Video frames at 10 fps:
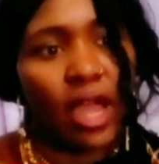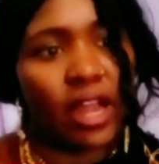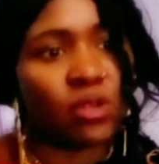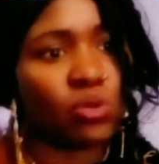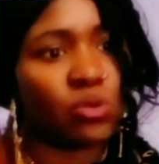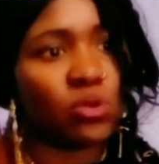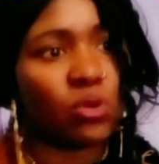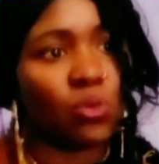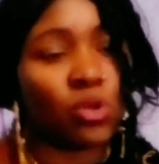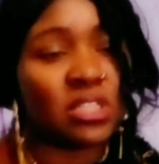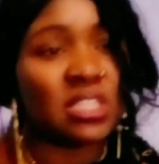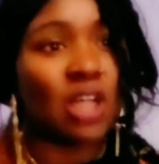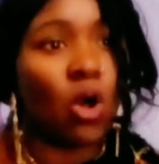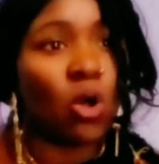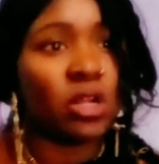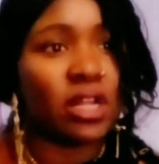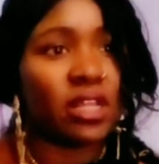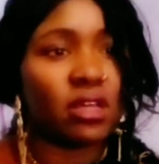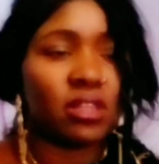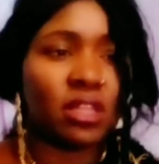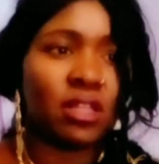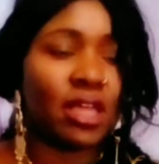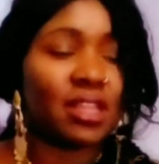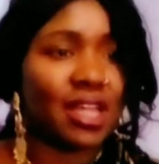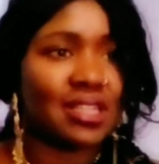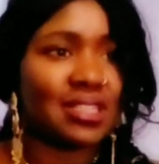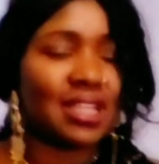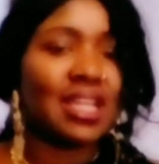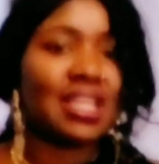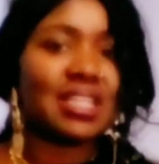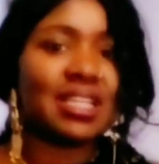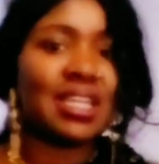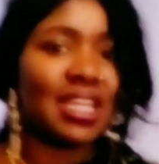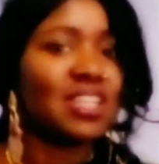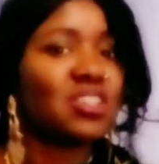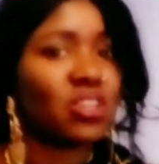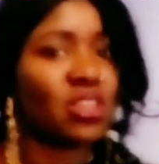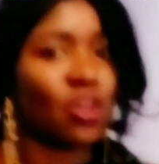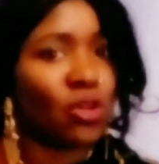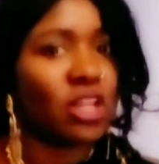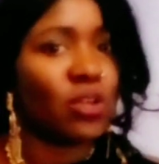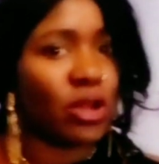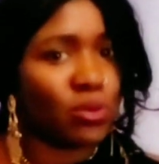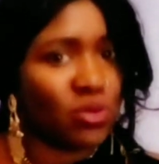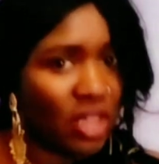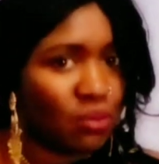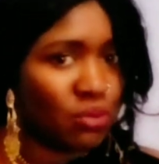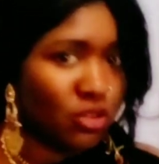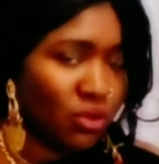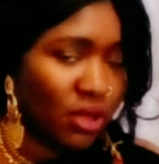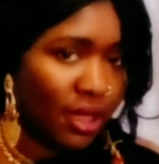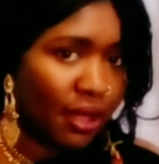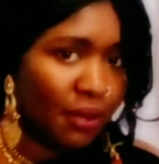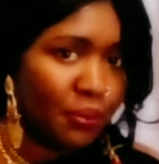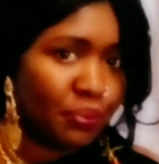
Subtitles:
and what he's only, and that he is the only one who's able to hear.